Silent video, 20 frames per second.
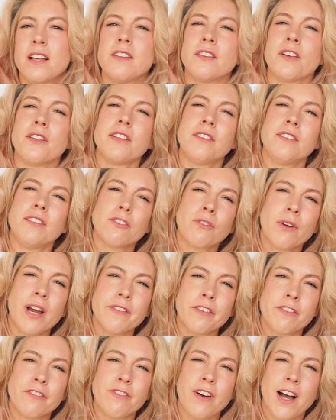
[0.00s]
So this is
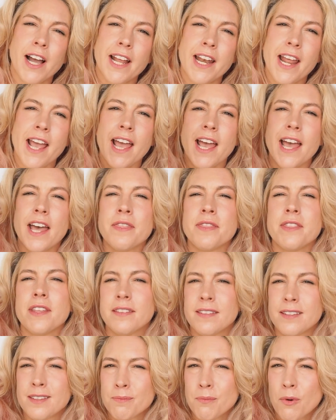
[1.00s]
great for fine hair,
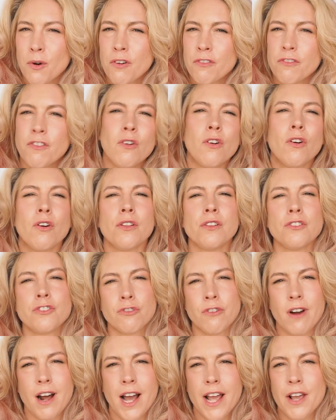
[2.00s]
this is more for
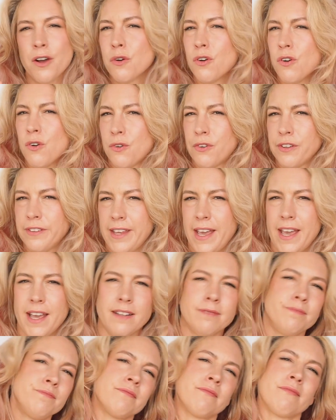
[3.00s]
dry or coarse hair.